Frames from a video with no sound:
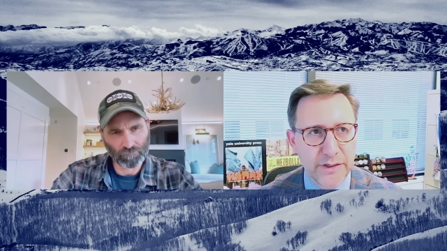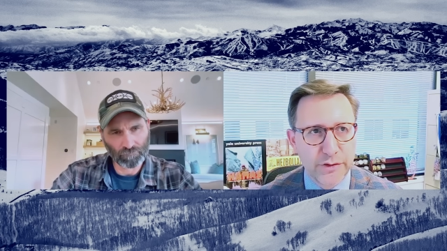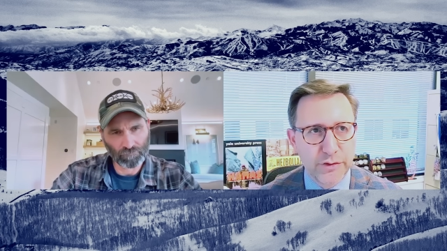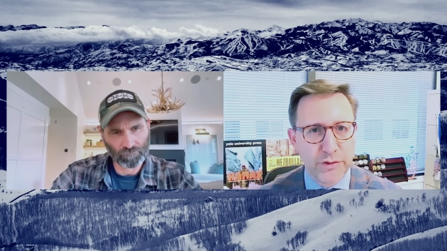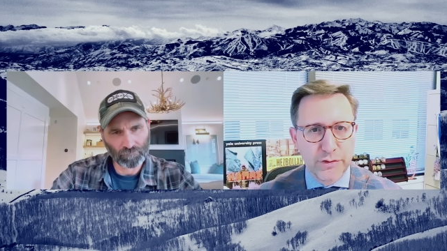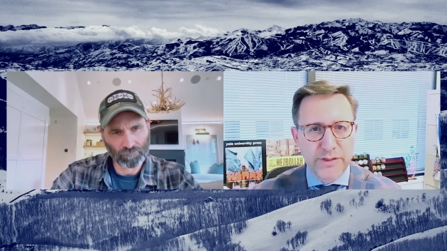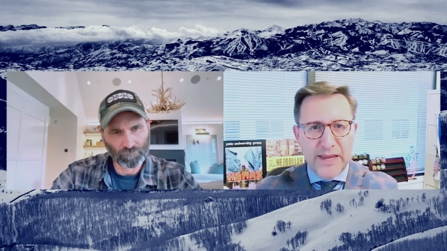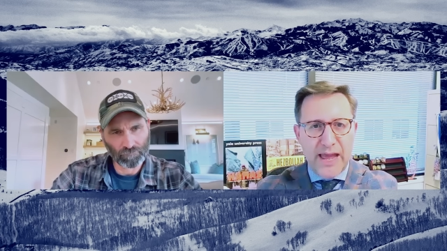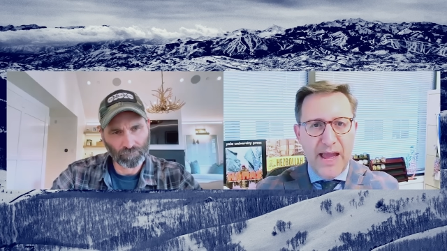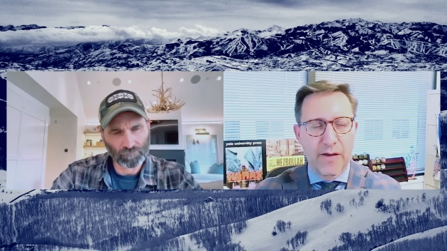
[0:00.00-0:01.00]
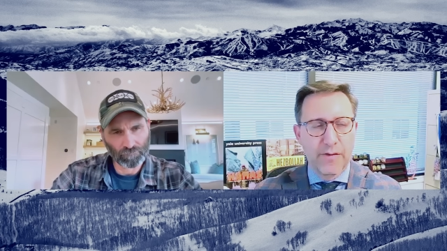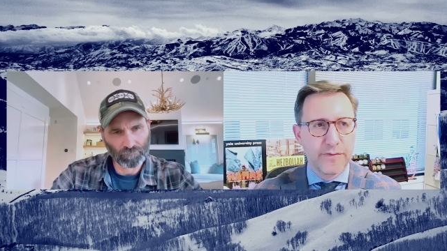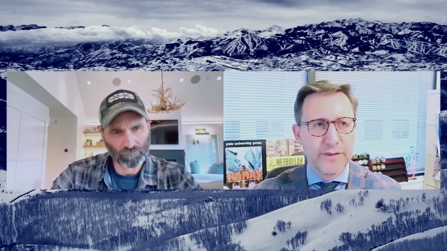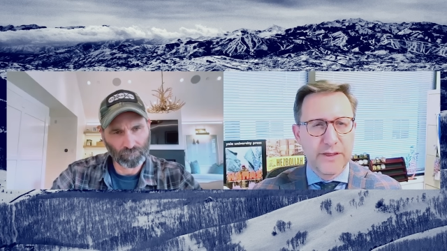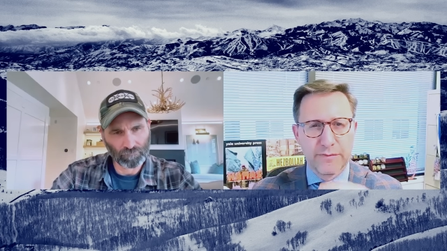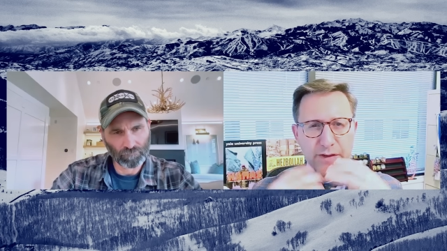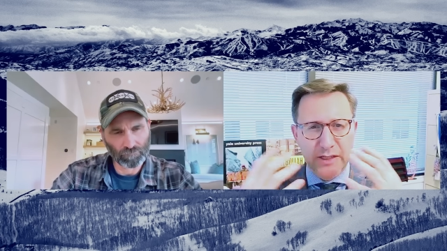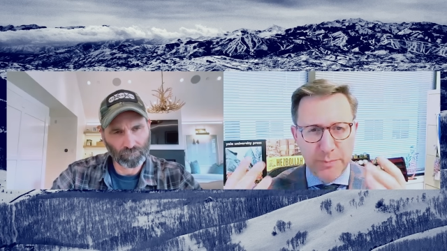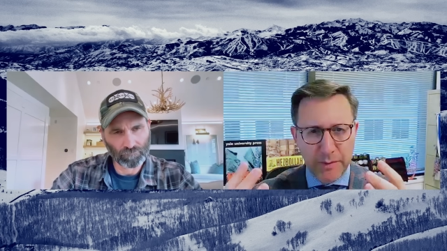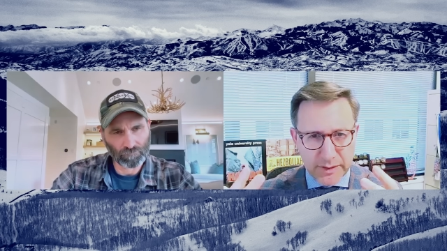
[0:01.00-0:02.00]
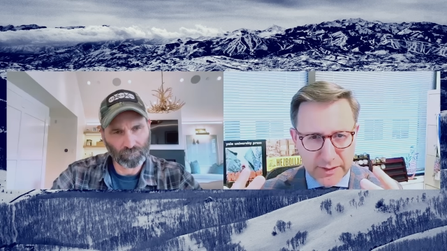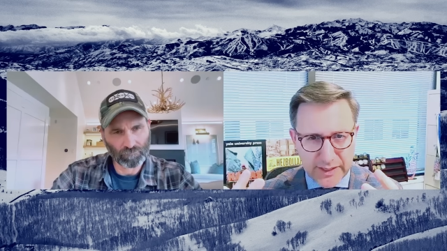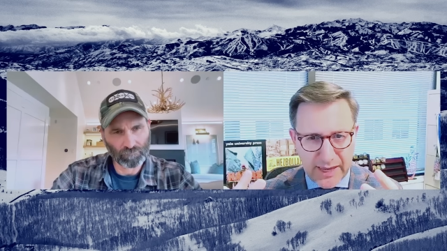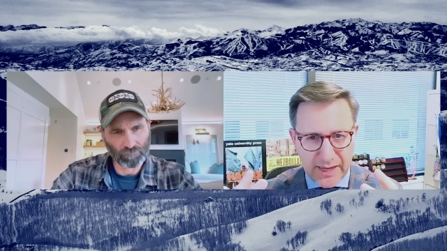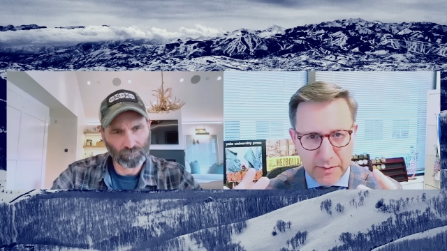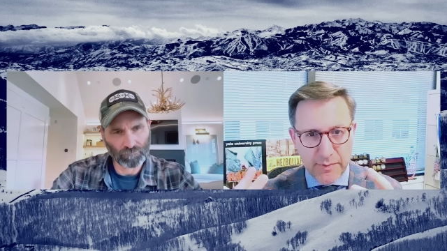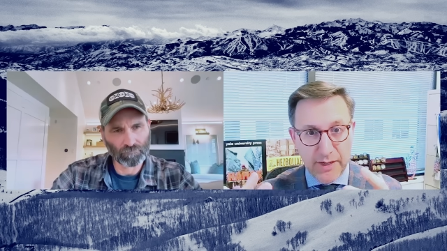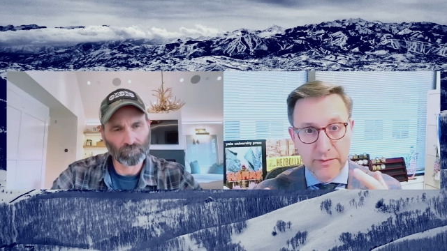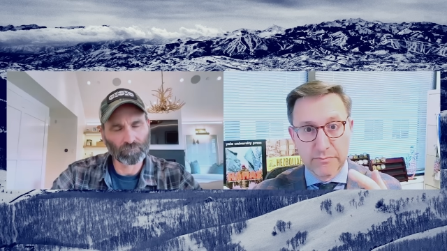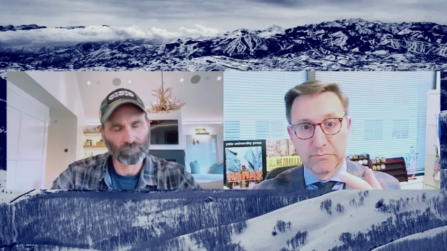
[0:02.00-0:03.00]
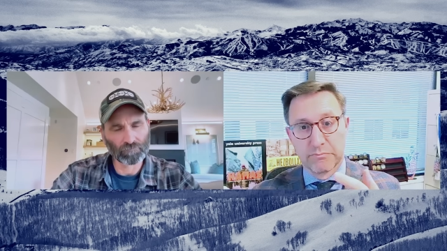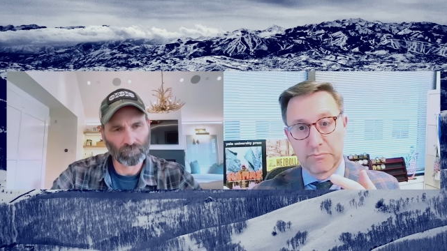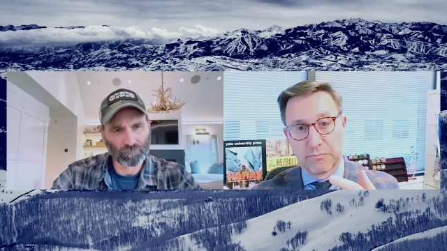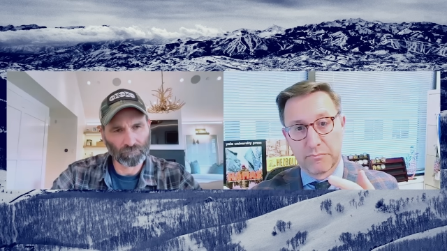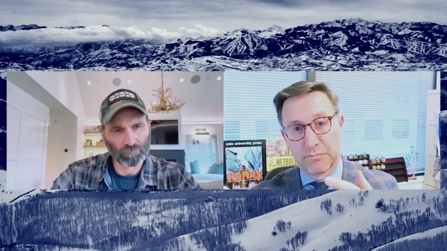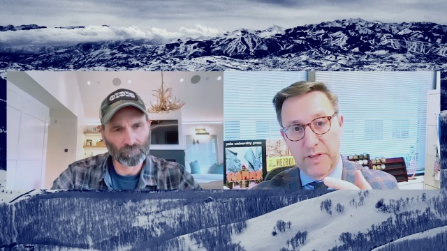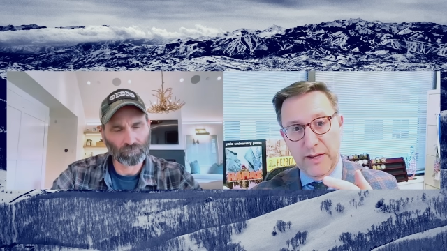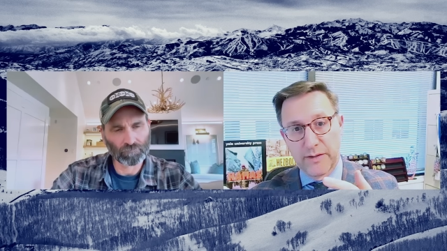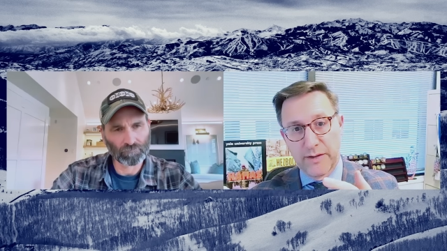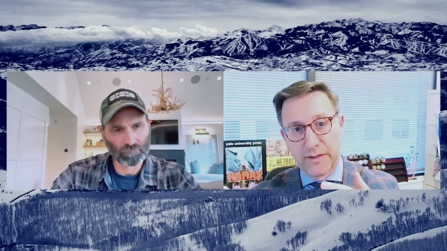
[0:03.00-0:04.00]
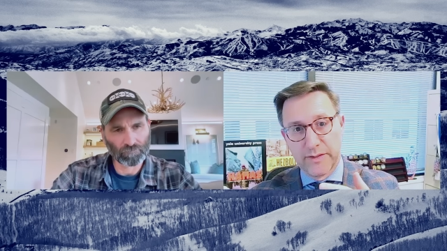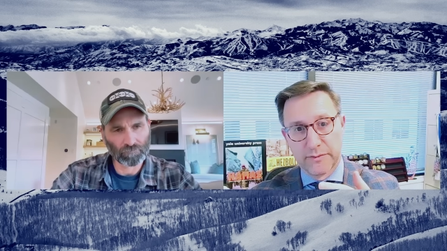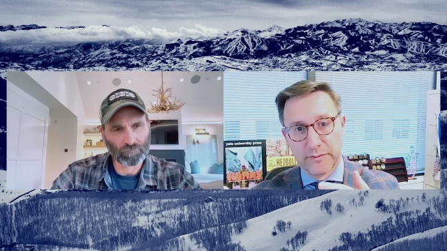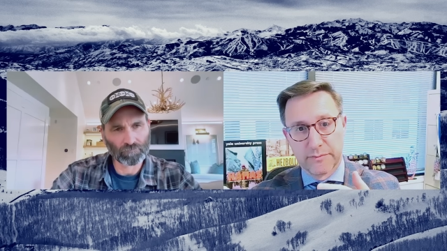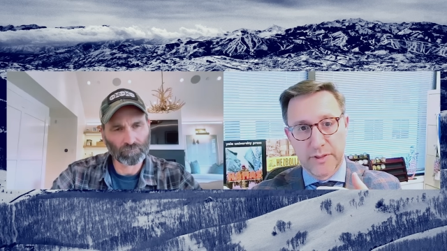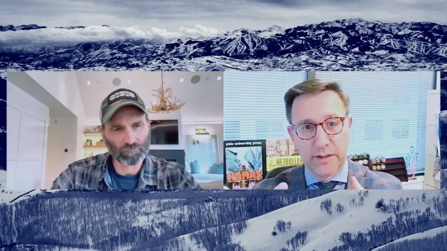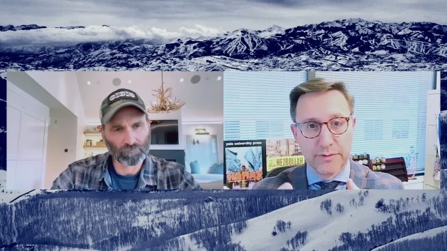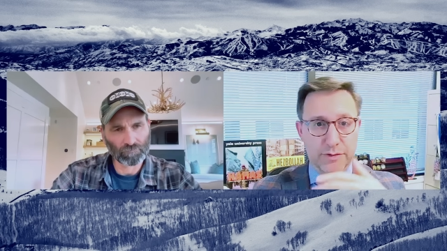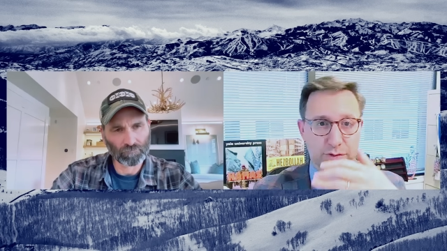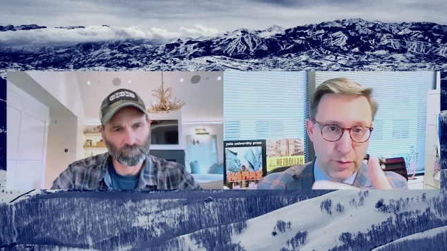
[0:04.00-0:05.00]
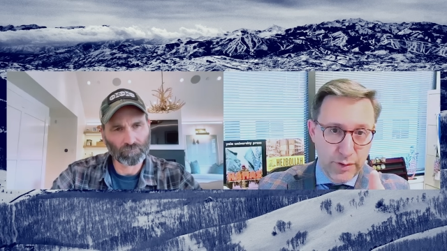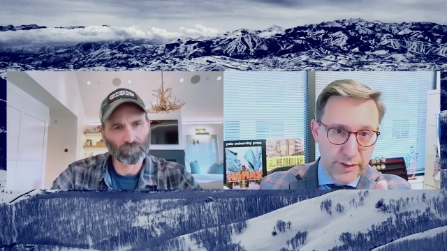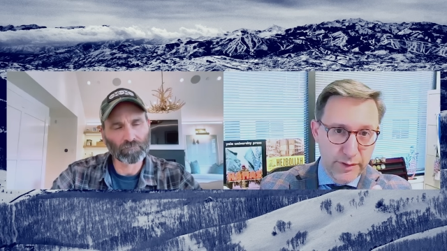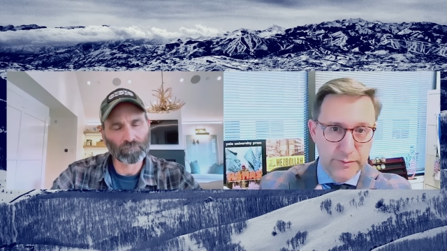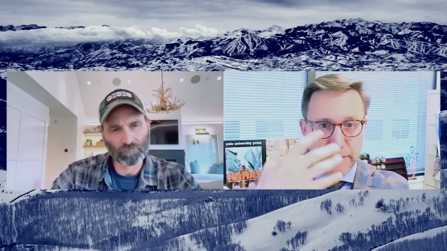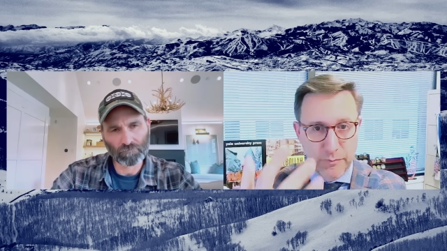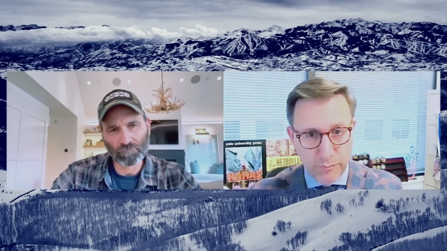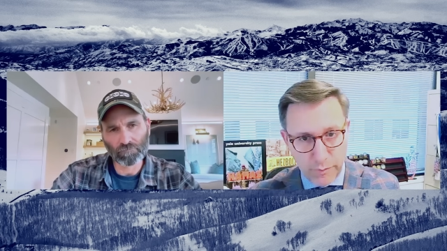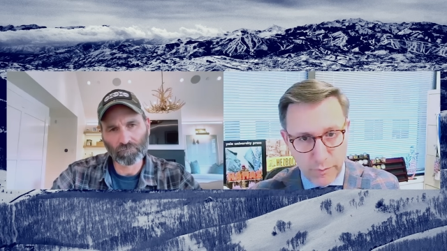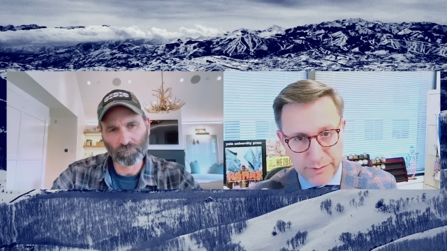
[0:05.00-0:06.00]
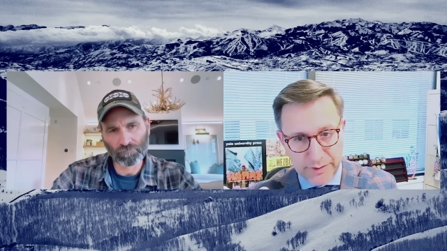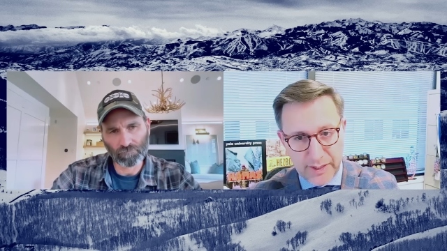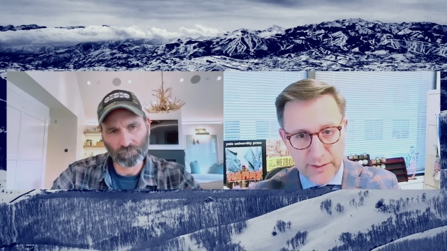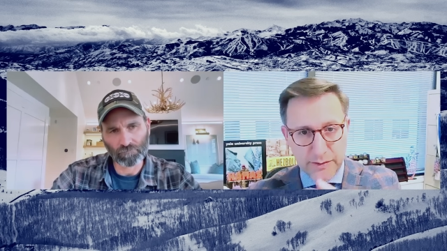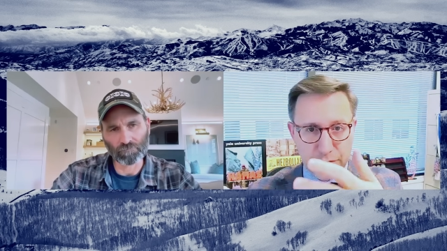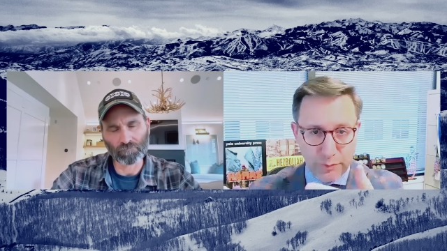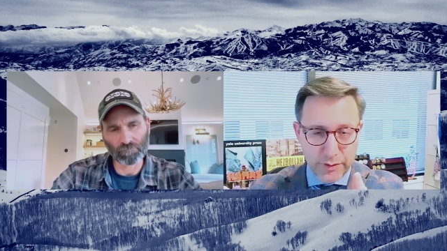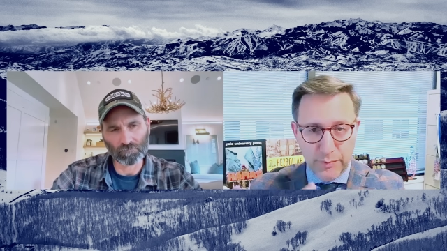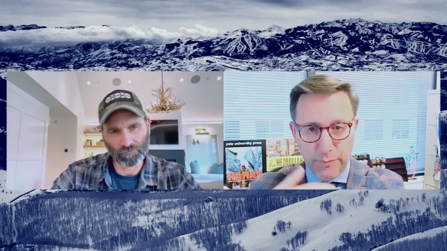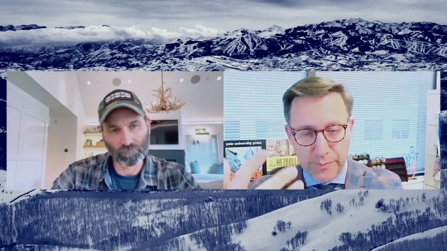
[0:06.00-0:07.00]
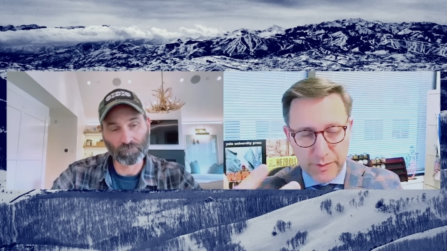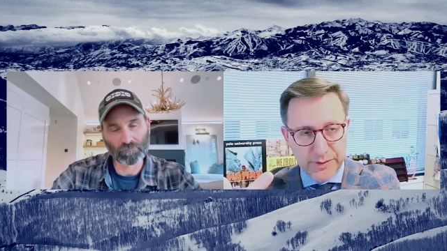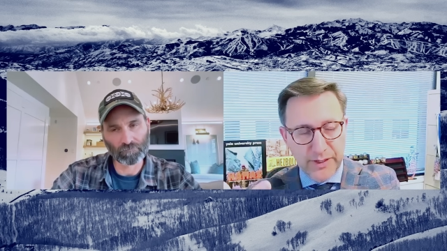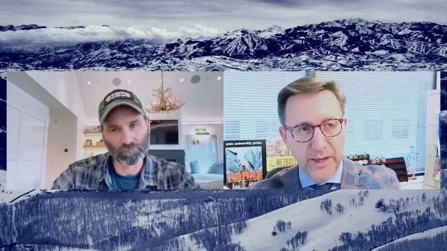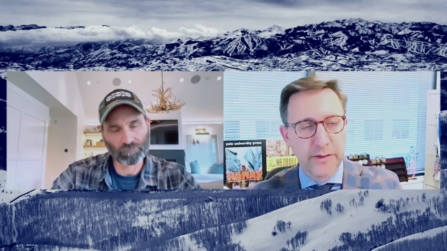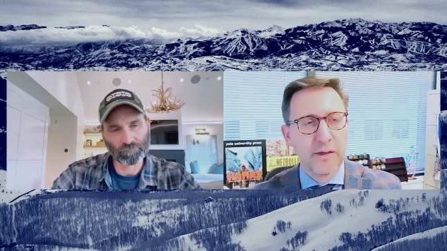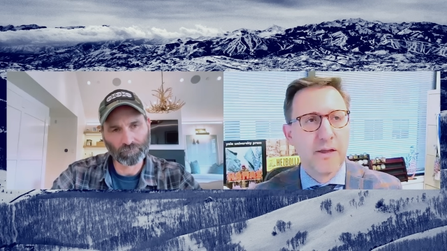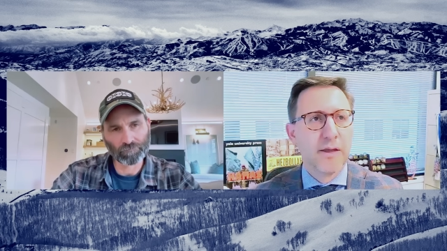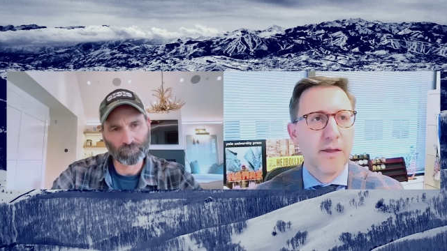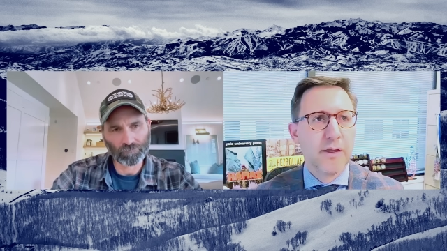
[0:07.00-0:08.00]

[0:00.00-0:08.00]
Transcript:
Speaker 1: you know, you, you didn't have the investment that came and and and then got destroyed and rebuilt again, destroyed and rebuilt again.